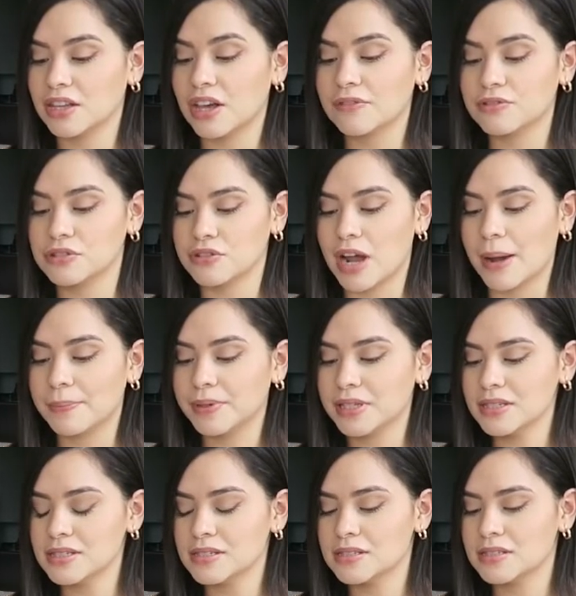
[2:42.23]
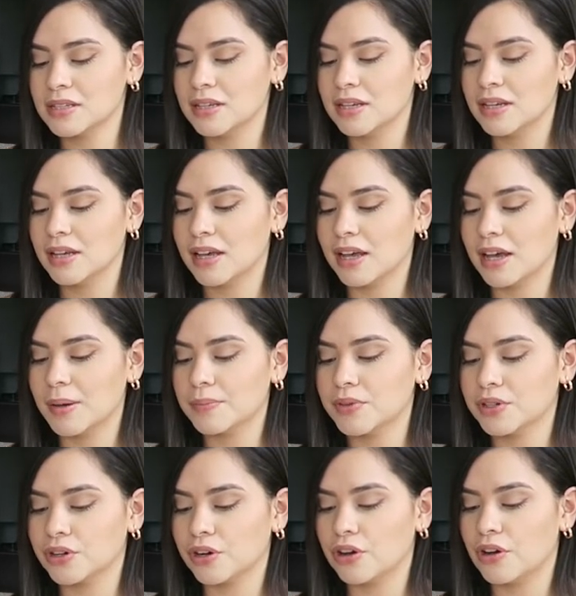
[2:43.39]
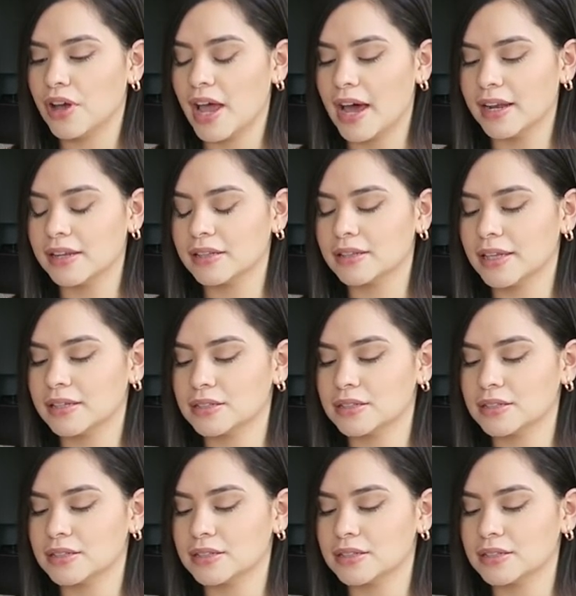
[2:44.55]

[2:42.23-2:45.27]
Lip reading: love strapless, the girl added like a